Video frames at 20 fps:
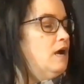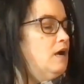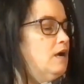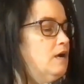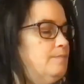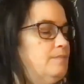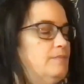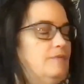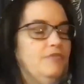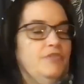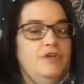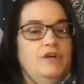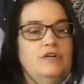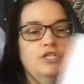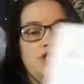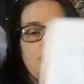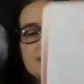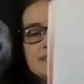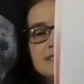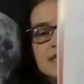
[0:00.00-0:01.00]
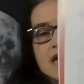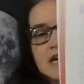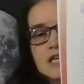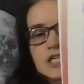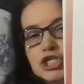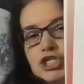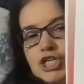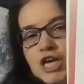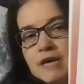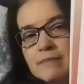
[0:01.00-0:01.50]
There she's got
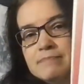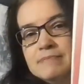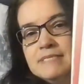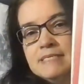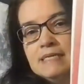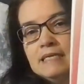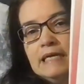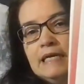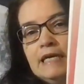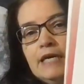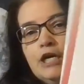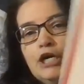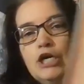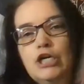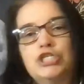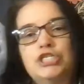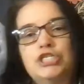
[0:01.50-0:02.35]
shapes in here.